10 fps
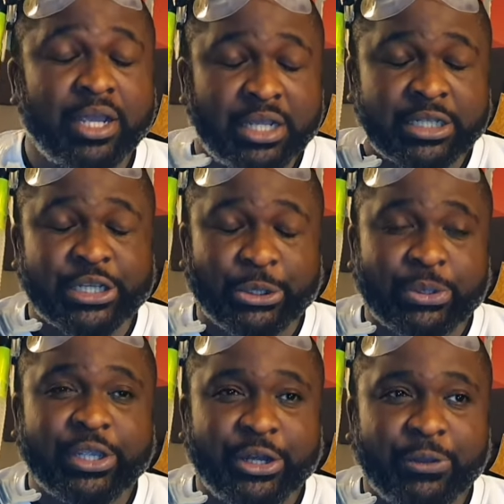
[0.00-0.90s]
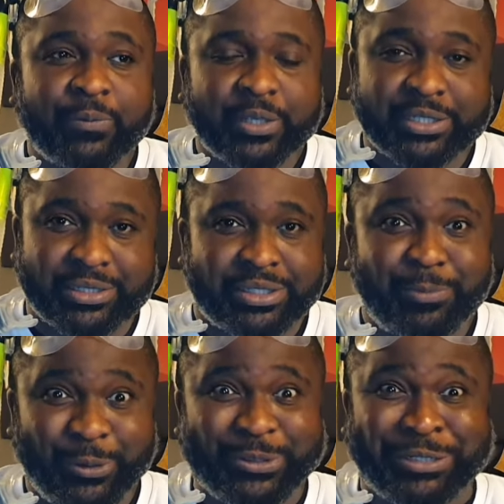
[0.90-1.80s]
So, you know, it's
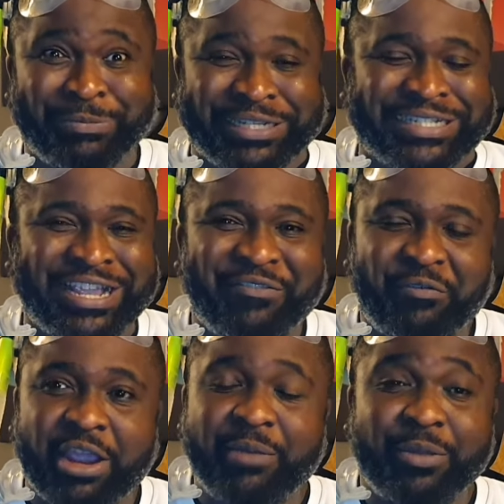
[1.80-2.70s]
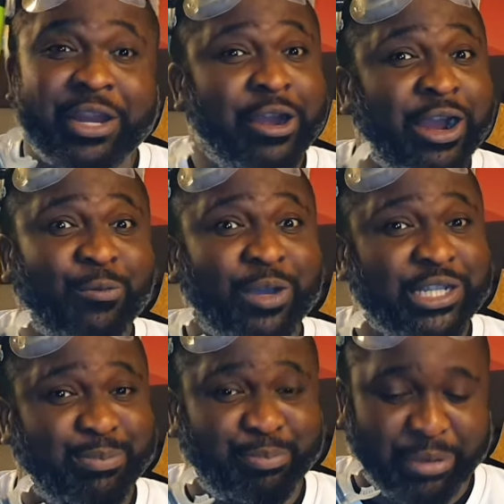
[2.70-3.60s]
supposed to be safe, right? But here I was,
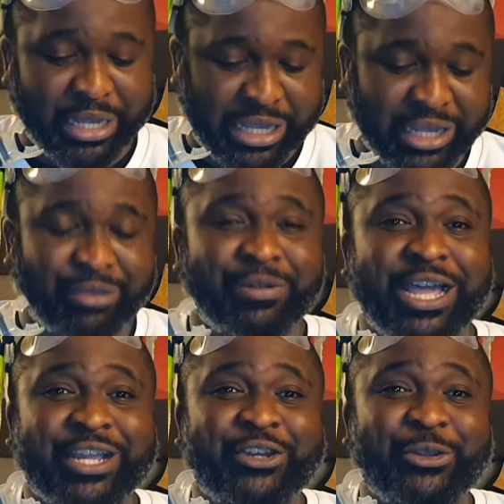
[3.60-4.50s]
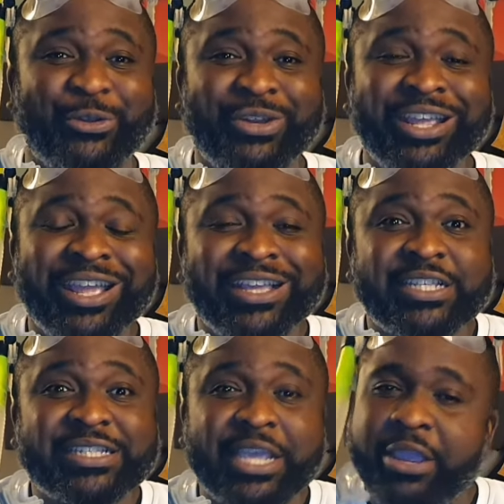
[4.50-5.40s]
big black dude,
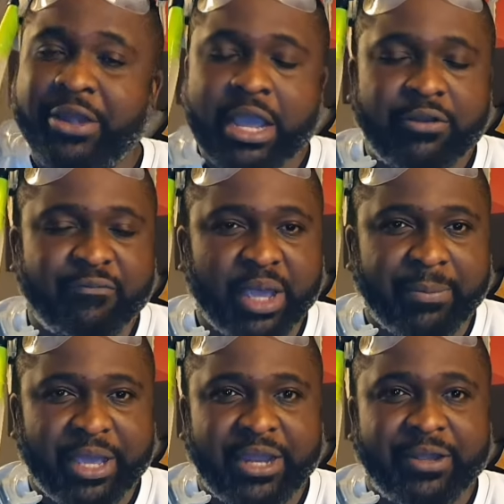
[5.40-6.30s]
scared out of my mind.